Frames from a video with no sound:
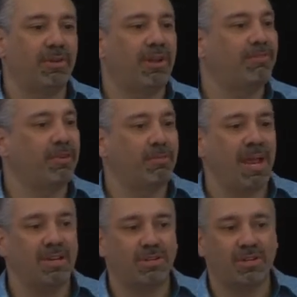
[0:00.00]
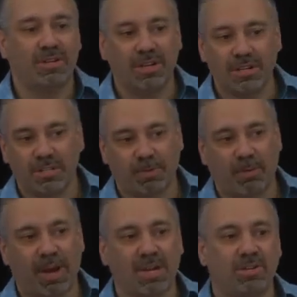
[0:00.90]
information and
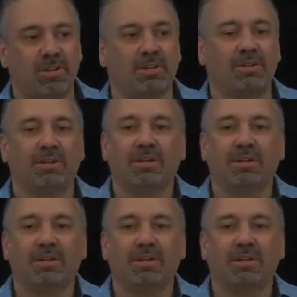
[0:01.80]
inspiration